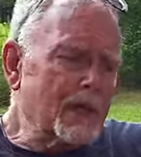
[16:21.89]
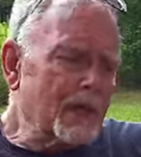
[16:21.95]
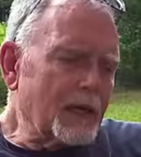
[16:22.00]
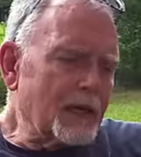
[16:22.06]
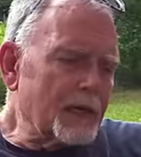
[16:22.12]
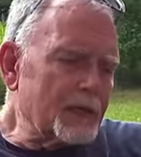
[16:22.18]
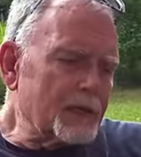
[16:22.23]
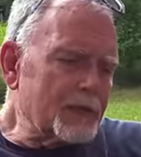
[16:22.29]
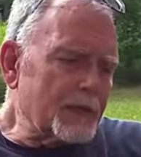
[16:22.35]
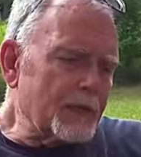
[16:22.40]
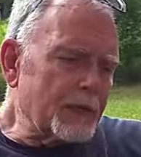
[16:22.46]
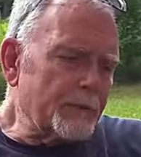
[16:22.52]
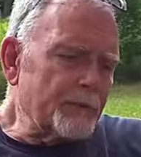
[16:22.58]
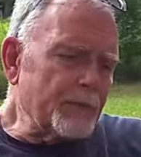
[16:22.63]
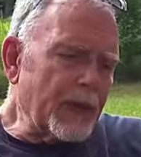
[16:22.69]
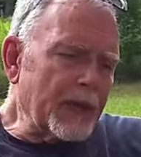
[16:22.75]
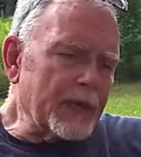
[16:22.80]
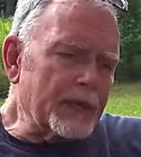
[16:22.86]
And,
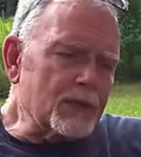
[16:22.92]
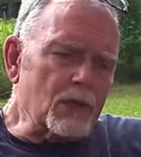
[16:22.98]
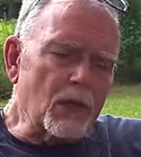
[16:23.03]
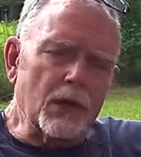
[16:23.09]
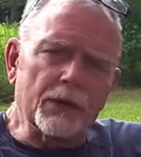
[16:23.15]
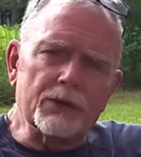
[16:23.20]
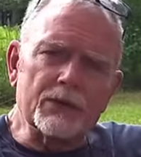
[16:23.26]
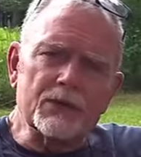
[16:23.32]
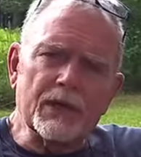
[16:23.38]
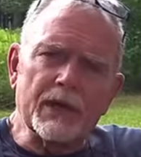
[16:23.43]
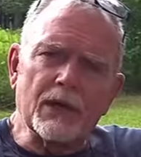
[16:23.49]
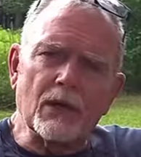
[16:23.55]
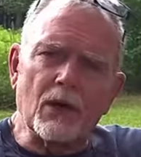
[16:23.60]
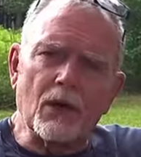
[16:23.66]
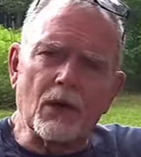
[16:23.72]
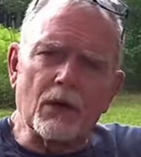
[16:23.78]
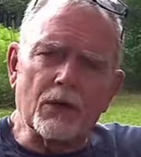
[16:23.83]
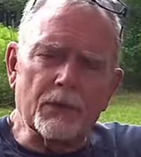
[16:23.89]
um, and as long as they
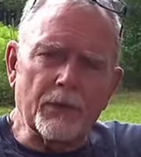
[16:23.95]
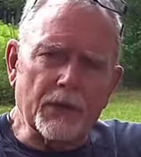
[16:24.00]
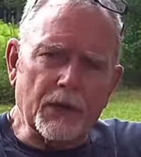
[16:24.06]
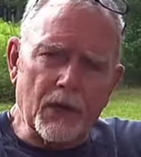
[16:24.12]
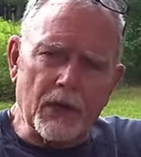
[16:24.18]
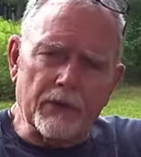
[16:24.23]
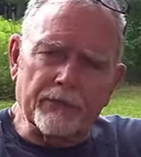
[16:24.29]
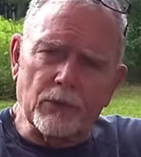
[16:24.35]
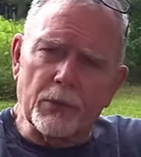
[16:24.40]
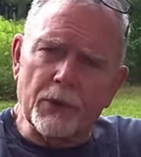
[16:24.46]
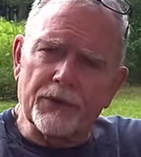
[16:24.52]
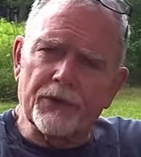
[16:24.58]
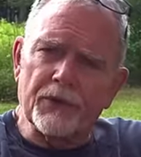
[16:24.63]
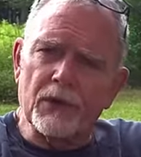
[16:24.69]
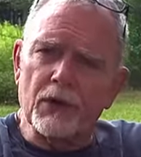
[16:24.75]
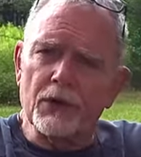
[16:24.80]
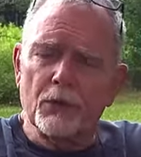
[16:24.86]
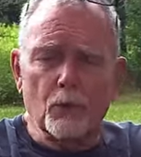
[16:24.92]
are careful with
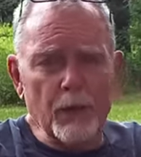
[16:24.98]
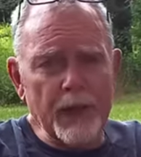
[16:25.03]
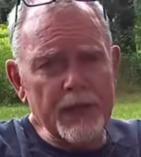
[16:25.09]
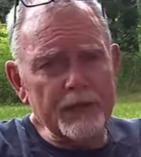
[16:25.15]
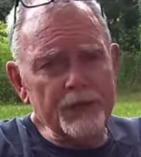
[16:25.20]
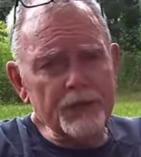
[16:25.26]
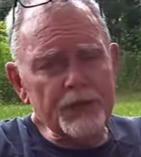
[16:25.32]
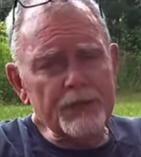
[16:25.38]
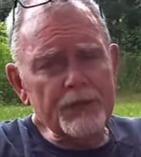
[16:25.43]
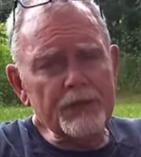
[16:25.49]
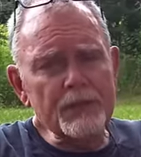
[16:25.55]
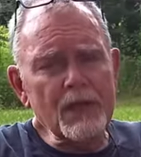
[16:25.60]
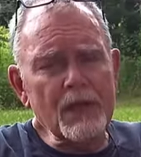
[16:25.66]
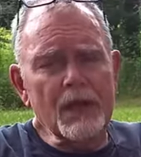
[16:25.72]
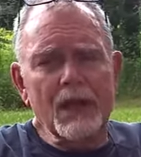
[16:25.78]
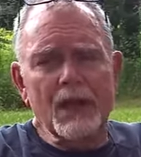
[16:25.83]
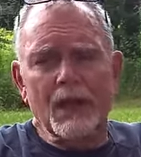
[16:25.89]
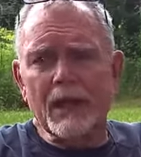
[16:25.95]
their ranges,
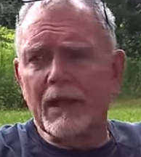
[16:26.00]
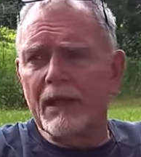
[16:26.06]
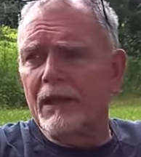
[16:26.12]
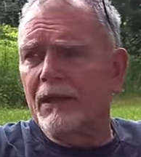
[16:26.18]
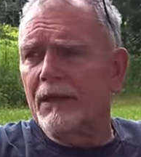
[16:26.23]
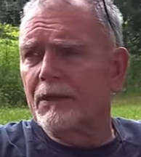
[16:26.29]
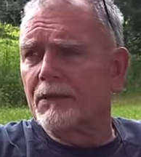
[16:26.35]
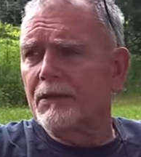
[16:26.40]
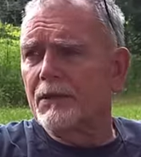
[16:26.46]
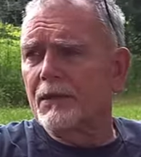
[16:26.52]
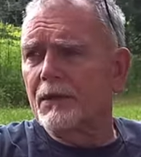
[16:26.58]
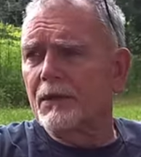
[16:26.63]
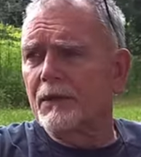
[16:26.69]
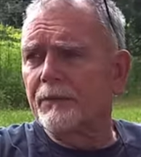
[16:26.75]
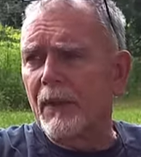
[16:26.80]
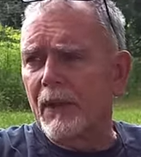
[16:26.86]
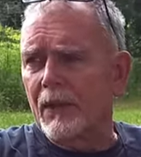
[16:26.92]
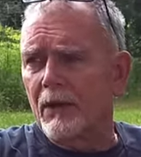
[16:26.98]
and,
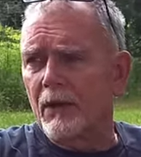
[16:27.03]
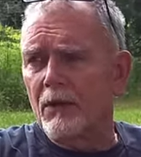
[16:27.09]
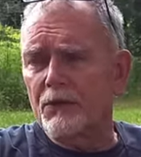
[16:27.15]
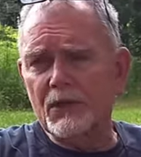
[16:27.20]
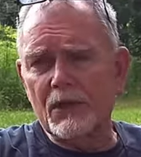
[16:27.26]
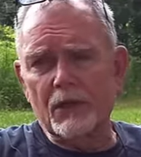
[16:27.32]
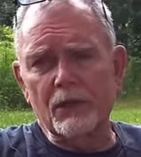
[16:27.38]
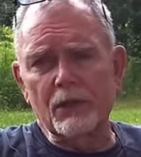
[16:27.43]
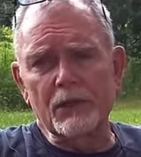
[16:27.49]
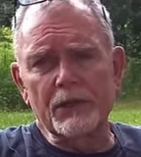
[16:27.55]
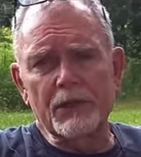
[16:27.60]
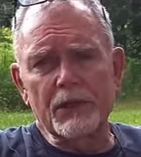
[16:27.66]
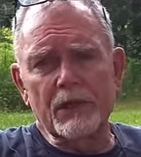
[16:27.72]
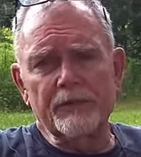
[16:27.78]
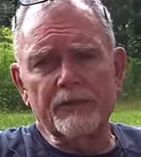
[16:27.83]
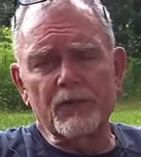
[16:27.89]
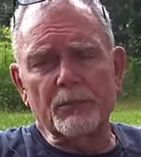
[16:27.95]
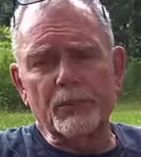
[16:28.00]
um, and are skilled
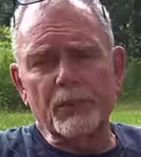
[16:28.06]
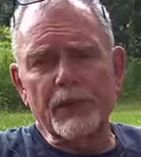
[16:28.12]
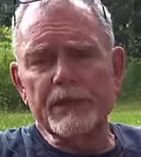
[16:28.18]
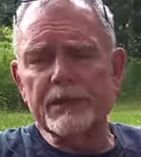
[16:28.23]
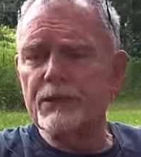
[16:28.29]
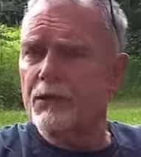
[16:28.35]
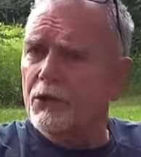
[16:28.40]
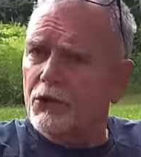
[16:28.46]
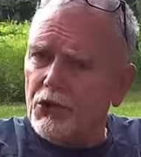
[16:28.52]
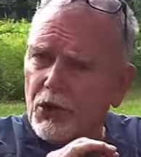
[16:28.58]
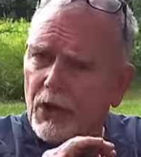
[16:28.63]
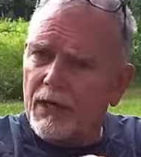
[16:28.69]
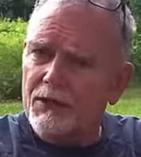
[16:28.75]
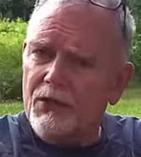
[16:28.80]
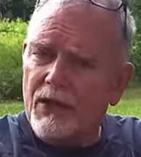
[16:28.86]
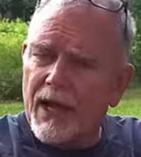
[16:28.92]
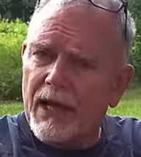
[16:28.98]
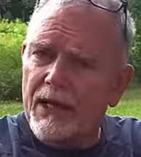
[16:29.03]
enough to place
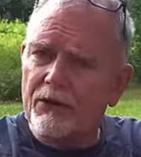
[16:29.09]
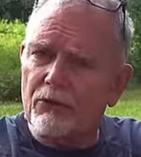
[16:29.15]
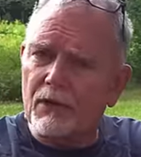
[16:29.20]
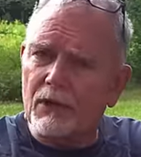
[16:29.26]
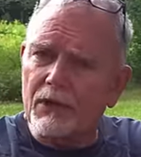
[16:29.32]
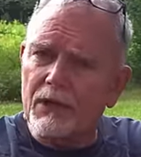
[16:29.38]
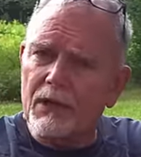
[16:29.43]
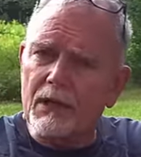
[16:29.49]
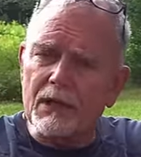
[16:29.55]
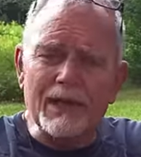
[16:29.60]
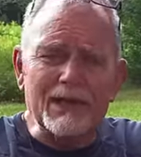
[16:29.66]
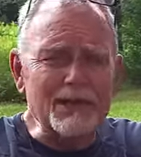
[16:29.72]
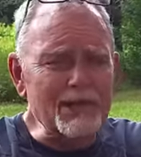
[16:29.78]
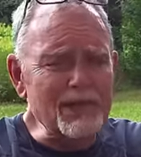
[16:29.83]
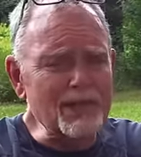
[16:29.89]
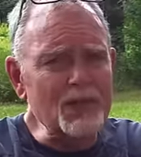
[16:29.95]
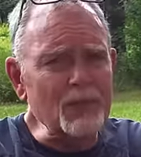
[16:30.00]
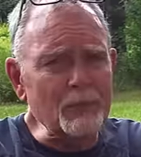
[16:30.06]
shots accurately
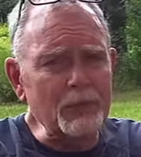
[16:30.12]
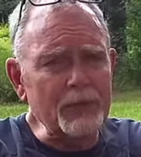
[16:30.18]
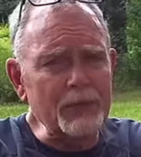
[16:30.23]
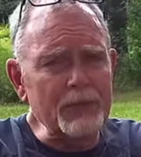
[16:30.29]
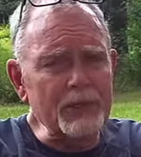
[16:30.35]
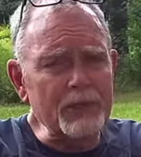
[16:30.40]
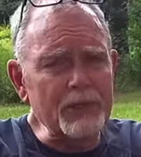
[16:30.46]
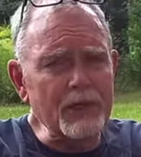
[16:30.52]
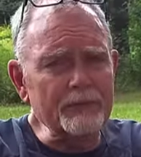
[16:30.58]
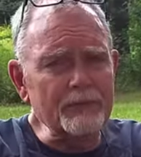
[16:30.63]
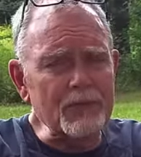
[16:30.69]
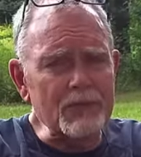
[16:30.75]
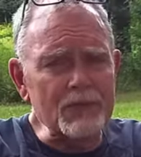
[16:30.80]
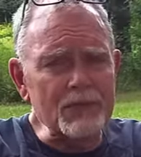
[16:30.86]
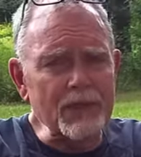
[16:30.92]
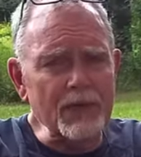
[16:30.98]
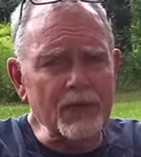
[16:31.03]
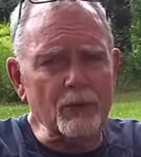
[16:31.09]
and disciplined enough to
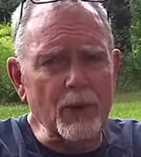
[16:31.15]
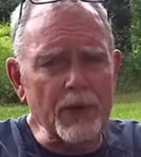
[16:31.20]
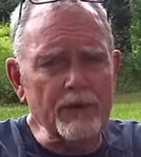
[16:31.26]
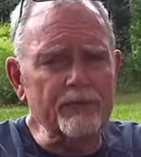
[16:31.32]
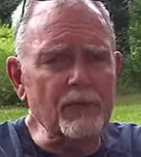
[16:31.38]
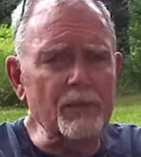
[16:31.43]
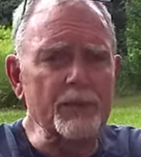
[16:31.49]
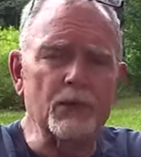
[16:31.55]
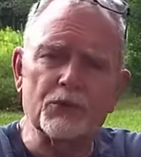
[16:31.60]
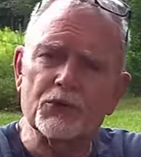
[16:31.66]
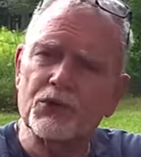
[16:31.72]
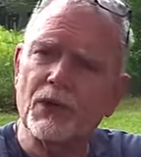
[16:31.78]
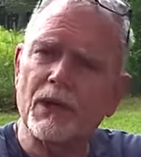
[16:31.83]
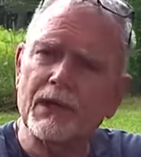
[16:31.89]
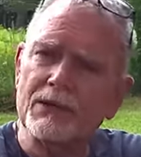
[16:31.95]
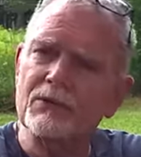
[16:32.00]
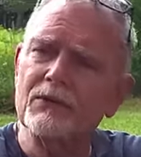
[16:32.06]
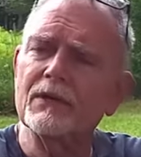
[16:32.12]
stay away from those
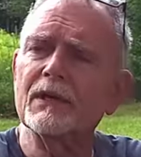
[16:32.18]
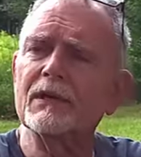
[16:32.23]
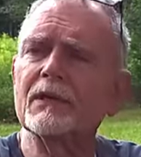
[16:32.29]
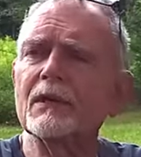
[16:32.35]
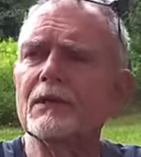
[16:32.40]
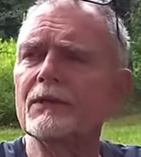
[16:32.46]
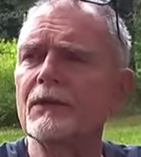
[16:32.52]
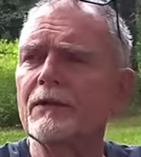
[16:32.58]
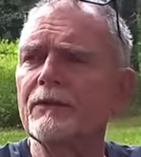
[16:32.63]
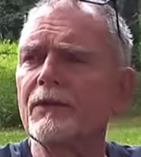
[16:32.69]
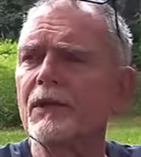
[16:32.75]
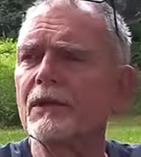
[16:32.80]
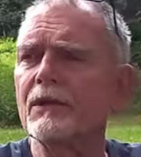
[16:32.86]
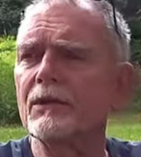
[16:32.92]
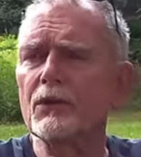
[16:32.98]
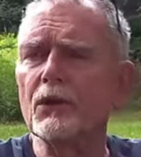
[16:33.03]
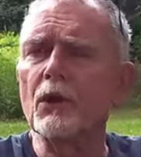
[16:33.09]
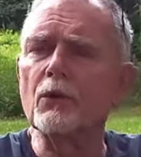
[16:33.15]
shots that, uh, that
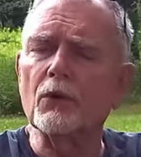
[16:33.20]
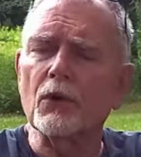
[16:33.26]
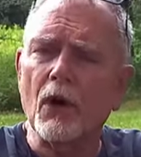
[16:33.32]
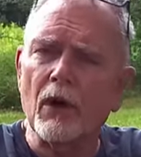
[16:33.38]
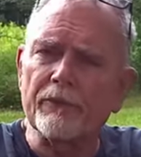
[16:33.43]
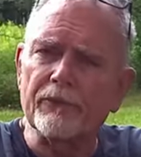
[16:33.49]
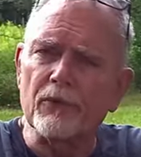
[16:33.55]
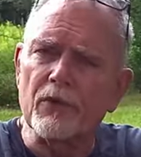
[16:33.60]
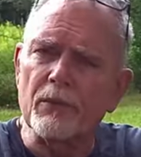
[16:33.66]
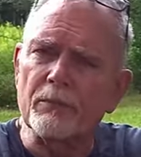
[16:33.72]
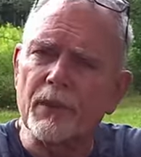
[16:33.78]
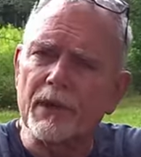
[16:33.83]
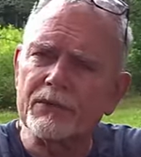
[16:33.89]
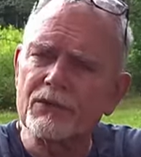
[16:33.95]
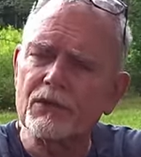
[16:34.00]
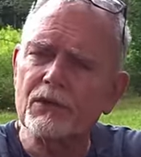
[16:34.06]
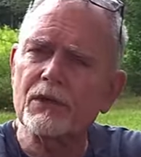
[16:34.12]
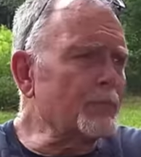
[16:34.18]
don't offer the
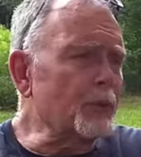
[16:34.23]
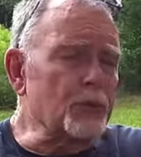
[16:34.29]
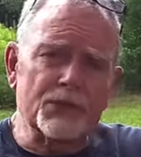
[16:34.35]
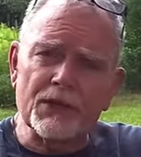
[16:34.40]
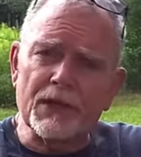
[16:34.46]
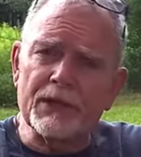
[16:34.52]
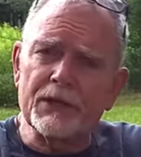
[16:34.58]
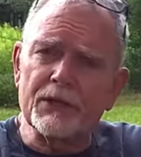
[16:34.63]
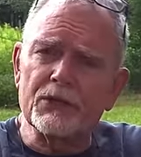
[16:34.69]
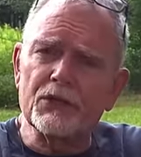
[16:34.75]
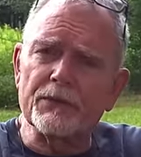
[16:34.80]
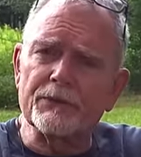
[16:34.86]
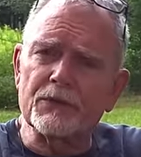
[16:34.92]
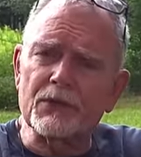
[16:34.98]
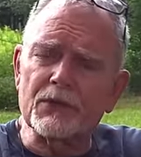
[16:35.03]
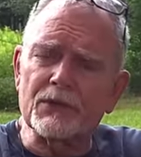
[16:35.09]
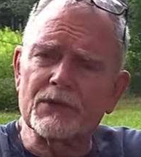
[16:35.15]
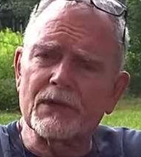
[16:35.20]
best percentage of
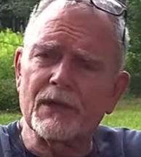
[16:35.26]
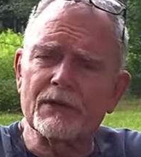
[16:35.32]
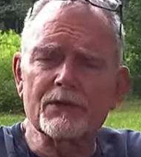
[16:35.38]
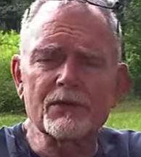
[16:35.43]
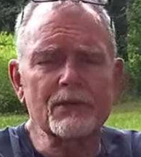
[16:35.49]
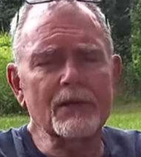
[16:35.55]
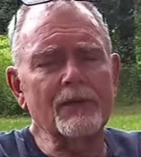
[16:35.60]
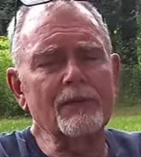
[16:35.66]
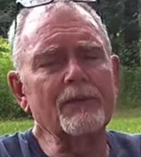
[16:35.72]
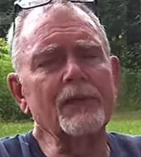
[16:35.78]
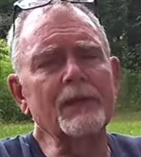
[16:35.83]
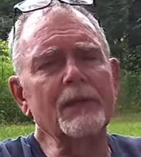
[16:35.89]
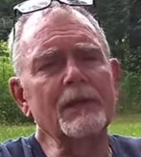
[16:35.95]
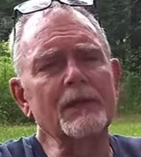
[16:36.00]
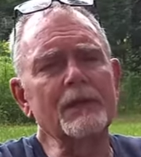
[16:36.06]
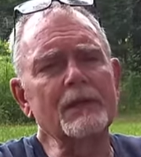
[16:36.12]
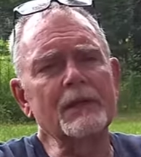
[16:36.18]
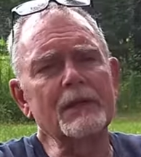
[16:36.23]
success,
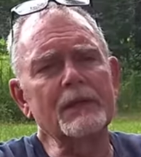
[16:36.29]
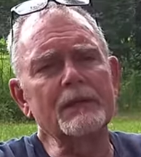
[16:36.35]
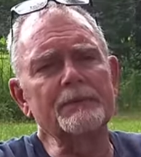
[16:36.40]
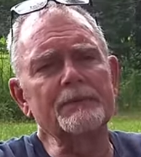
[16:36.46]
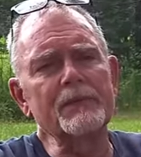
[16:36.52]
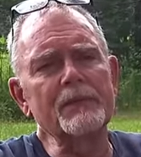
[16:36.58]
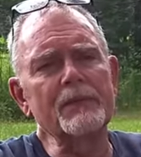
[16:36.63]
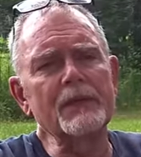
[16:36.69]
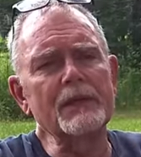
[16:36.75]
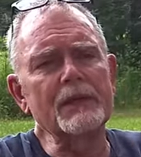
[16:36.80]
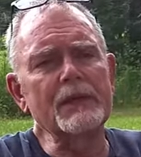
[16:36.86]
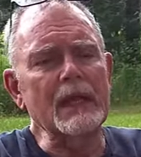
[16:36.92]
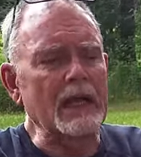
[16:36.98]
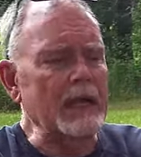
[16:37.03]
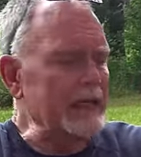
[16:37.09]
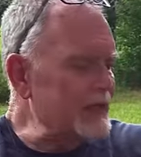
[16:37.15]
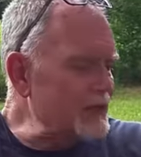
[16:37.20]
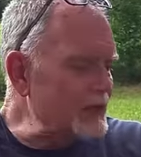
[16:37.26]
then, um, then
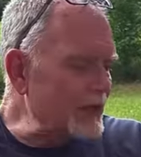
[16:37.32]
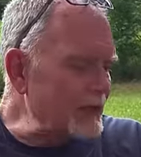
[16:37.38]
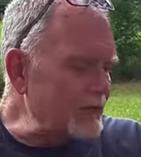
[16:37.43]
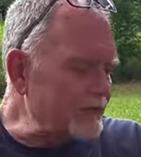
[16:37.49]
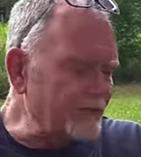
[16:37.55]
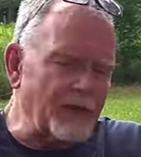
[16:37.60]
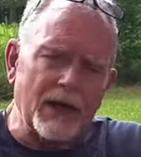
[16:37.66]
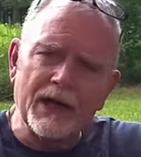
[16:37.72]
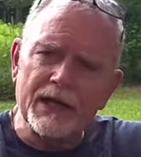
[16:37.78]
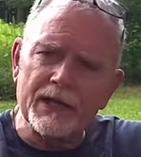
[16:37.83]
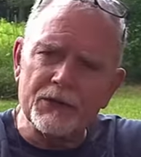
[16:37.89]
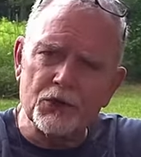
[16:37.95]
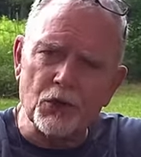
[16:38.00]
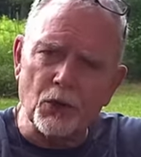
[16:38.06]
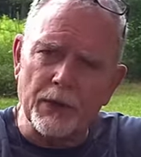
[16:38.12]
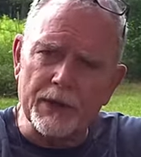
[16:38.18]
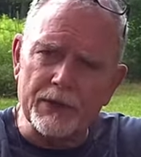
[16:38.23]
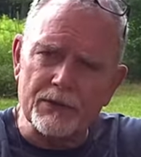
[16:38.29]
it's a fine
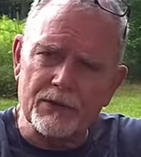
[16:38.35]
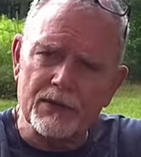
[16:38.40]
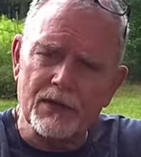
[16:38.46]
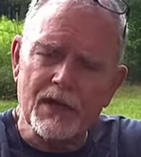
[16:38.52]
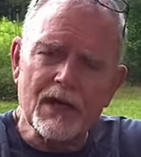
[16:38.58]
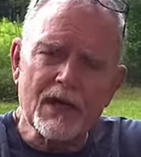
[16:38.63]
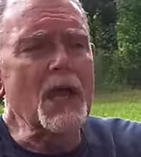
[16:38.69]
choice.